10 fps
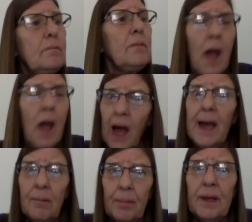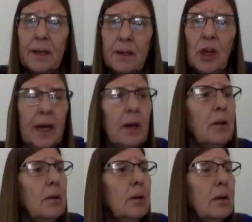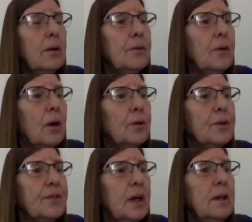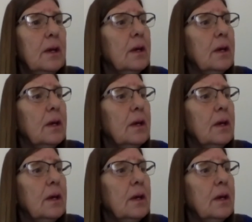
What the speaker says: I have been in jail, Otis said.